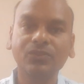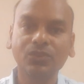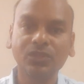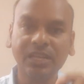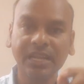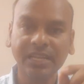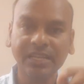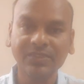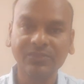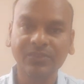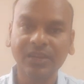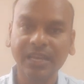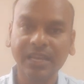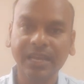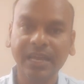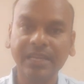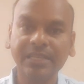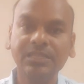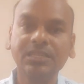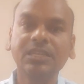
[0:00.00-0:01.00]
So that is why,
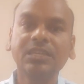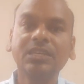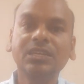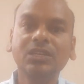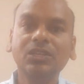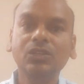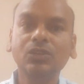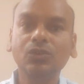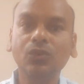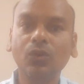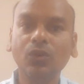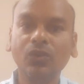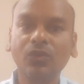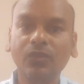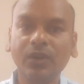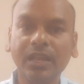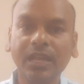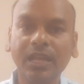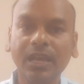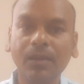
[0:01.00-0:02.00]
guys,
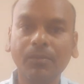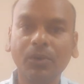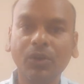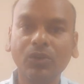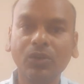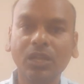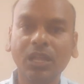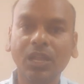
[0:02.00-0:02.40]
don't worry about